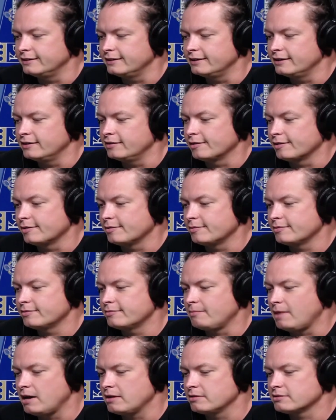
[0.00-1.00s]
I know.
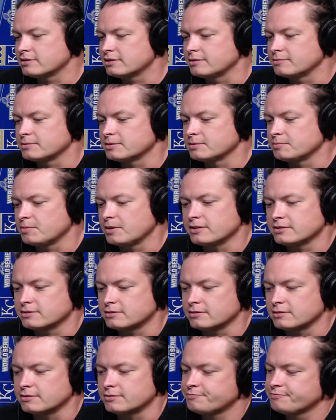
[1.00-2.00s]
Mountain Time's the best,
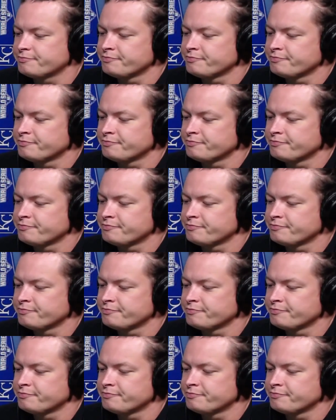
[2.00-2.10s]
though.